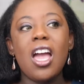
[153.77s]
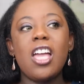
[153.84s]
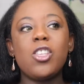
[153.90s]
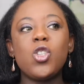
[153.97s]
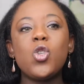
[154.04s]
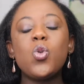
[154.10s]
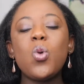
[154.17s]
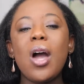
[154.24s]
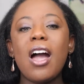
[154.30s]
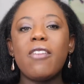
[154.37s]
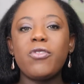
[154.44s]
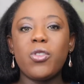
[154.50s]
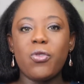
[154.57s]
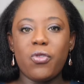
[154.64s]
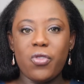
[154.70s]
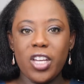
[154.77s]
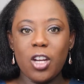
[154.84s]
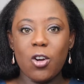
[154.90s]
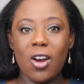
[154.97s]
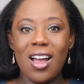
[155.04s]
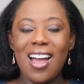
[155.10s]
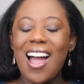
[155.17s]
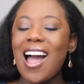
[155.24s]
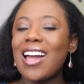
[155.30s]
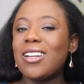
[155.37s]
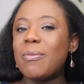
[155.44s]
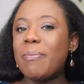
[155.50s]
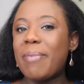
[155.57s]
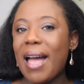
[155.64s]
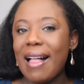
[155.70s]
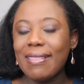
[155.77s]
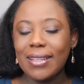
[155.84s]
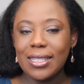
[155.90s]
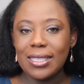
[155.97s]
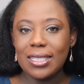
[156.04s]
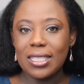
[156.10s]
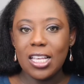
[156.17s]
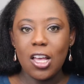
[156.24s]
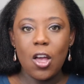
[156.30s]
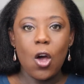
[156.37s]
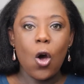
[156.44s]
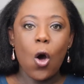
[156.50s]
and you have to figure out how to balance